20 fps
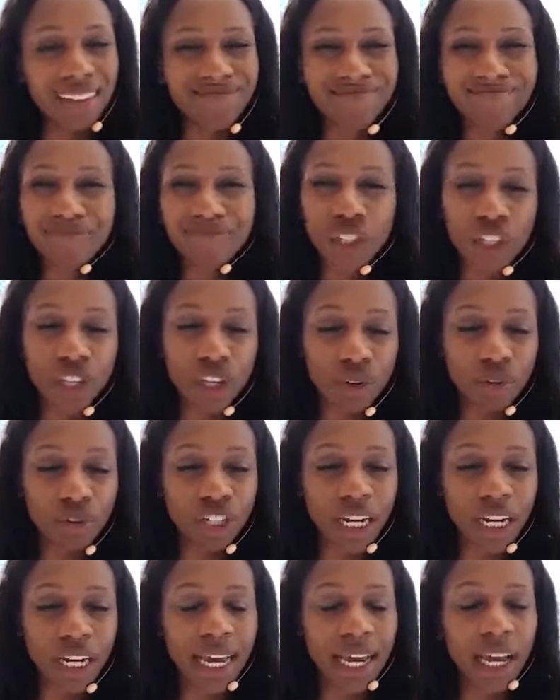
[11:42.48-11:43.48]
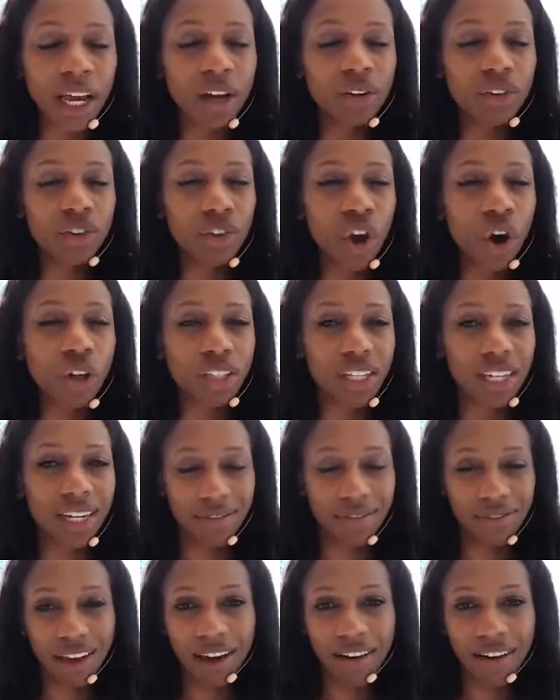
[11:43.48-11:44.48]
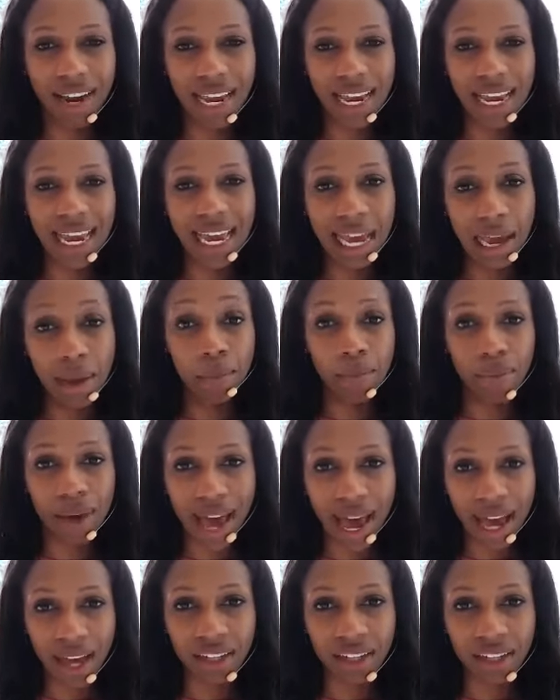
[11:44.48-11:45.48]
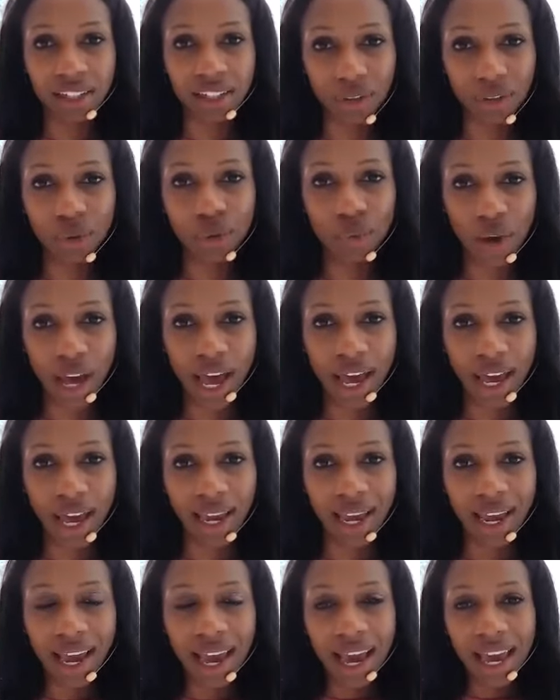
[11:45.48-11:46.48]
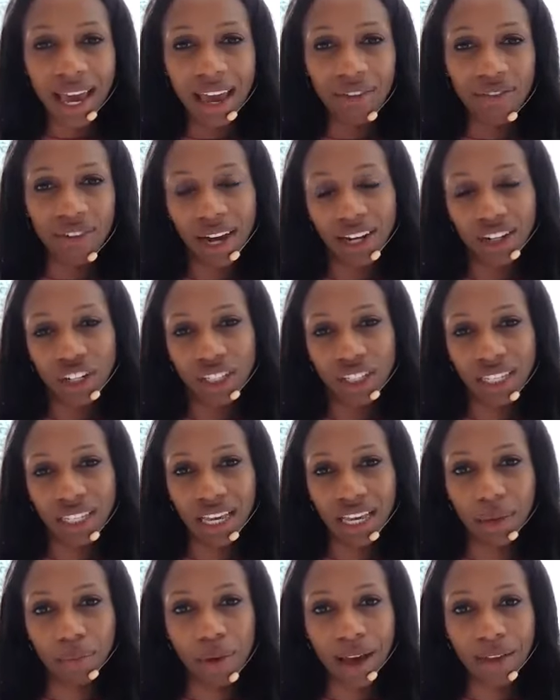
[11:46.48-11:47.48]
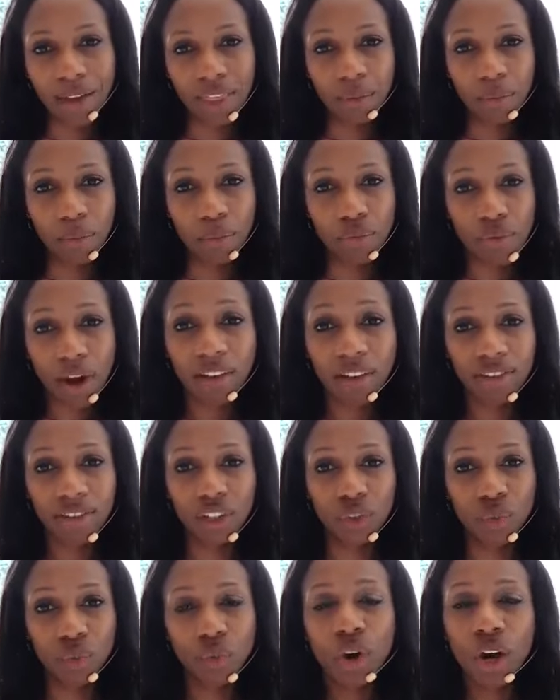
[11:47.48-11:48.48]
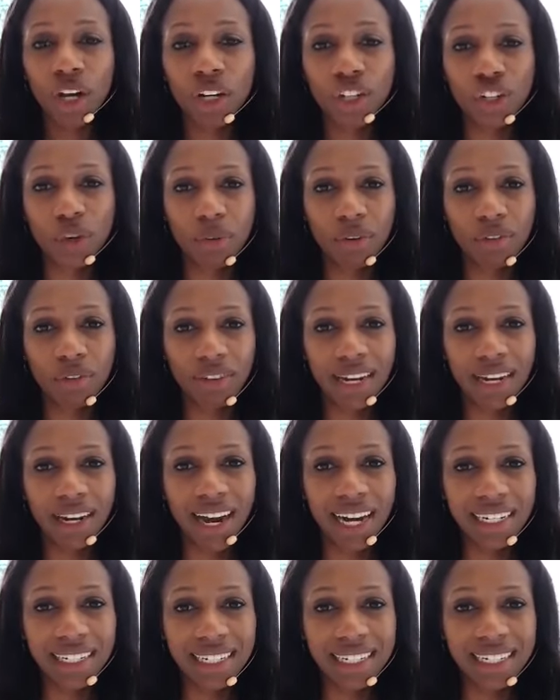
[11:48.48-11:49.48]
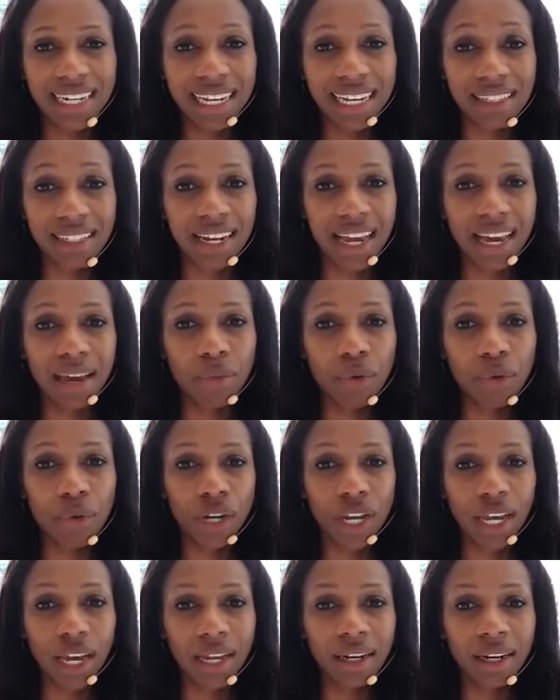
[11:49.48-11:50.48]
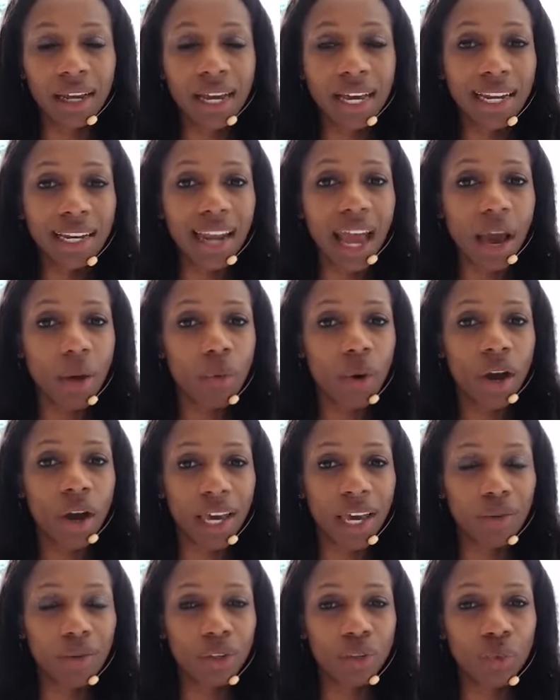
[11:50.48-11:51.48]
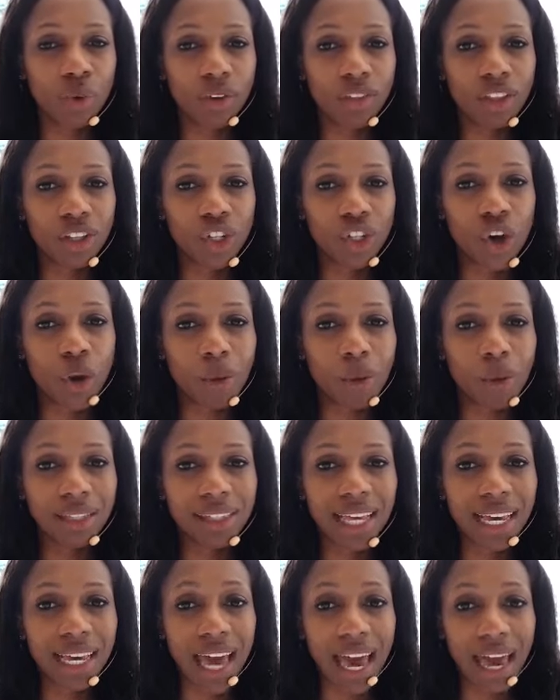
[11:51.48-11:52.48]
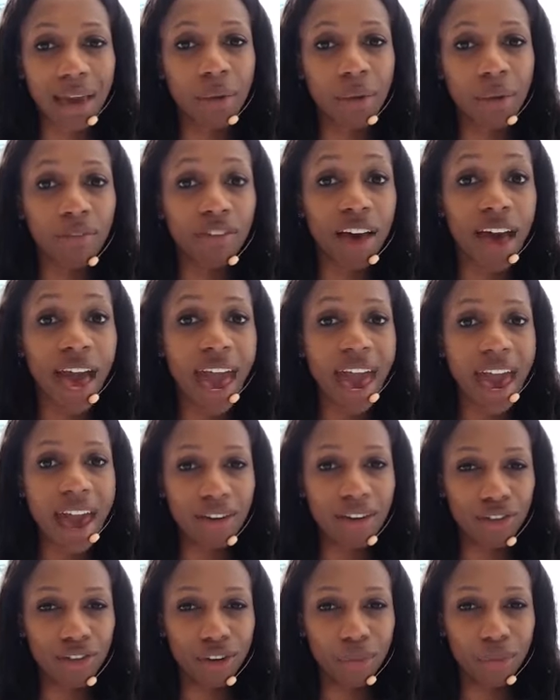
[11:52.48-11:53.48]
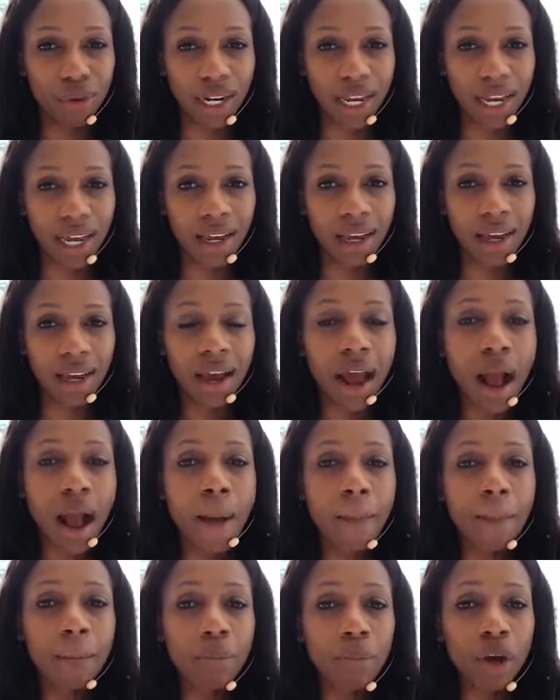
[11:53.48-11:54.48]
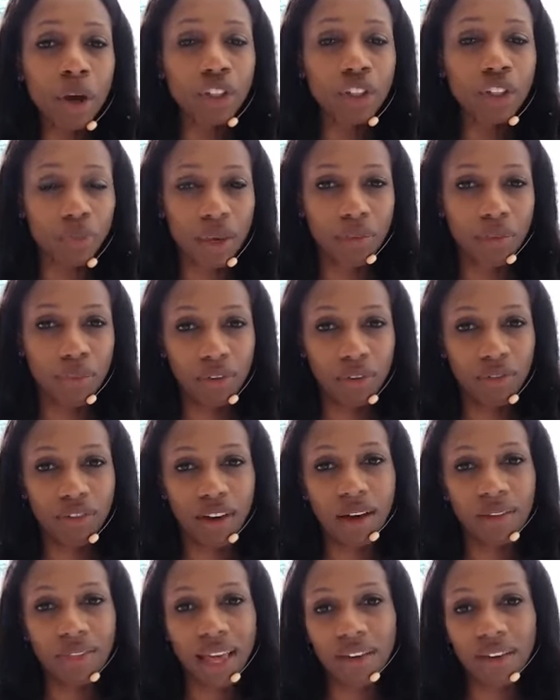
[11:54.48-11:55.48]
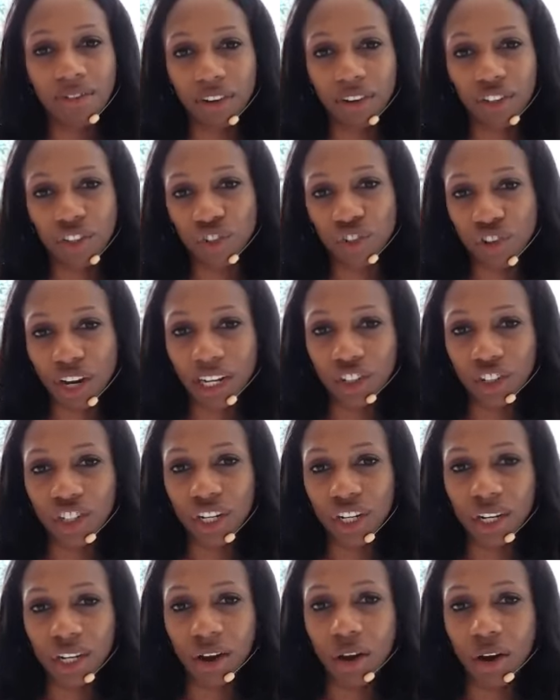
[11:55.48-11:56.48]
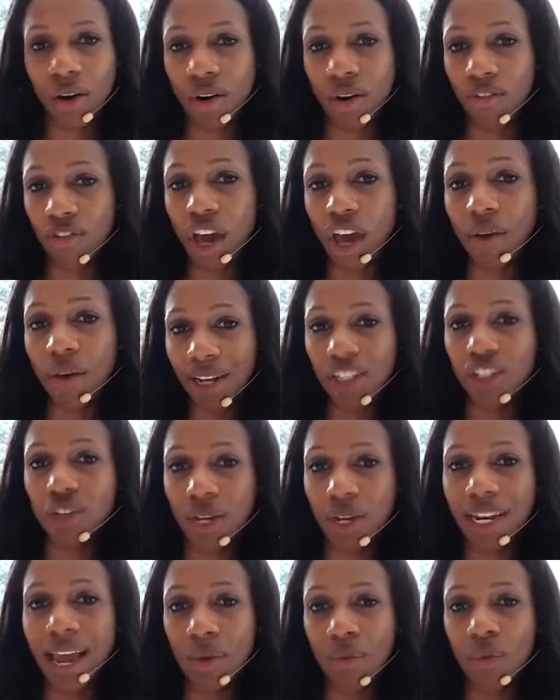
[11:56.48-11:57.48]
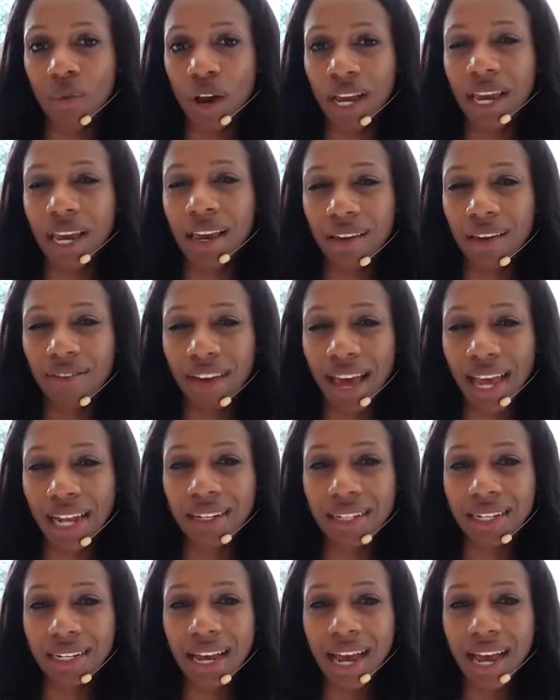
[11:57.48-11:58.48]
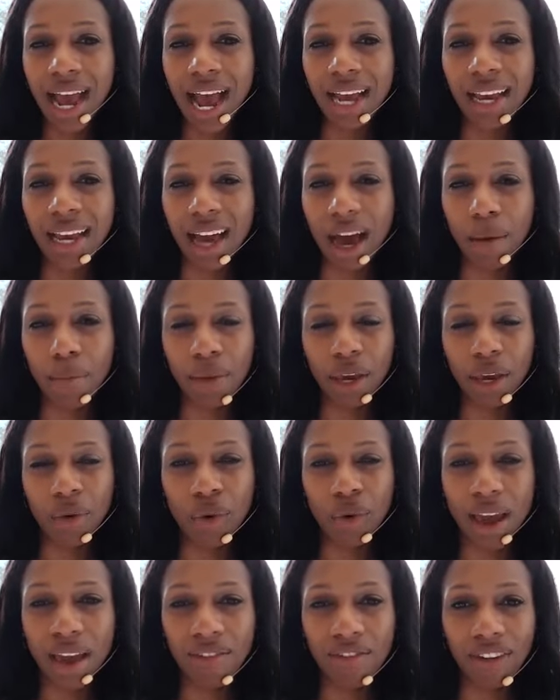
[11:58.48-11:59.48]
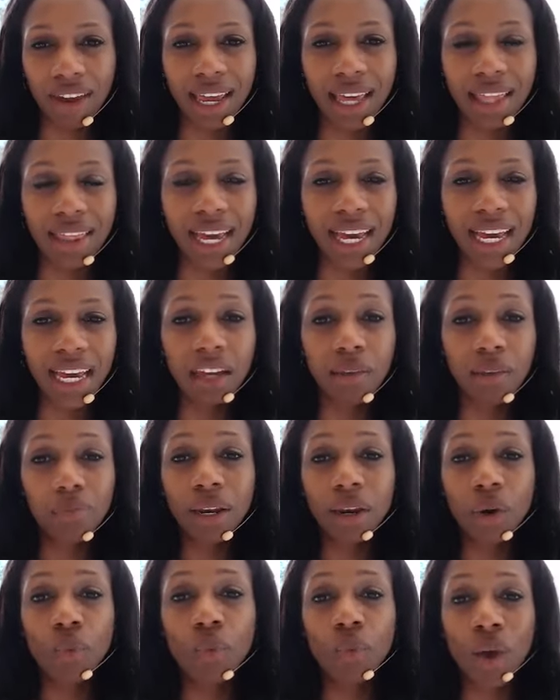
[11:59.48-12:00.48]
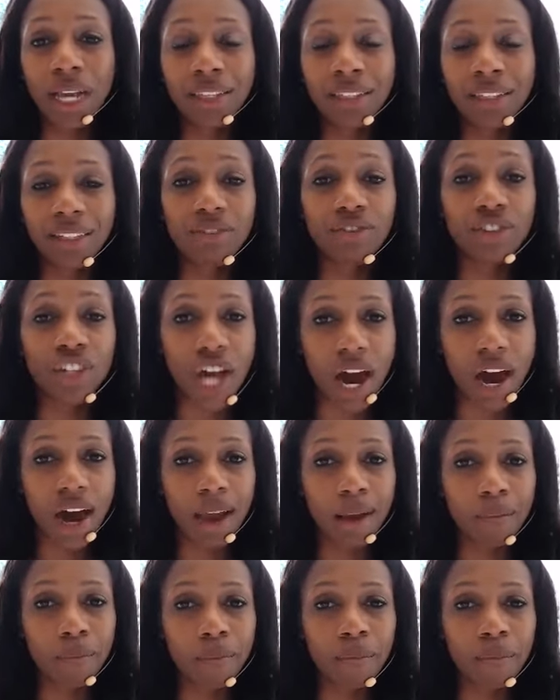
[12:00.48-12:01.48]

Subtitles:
usually not in a very impactful way. If I just think about the breakfast workshop event I did yesterday morning, and networking was one of the topics that came up for everybody, most people felt that frustration of going to a networking event and coming away feeling that it had been a waste of time.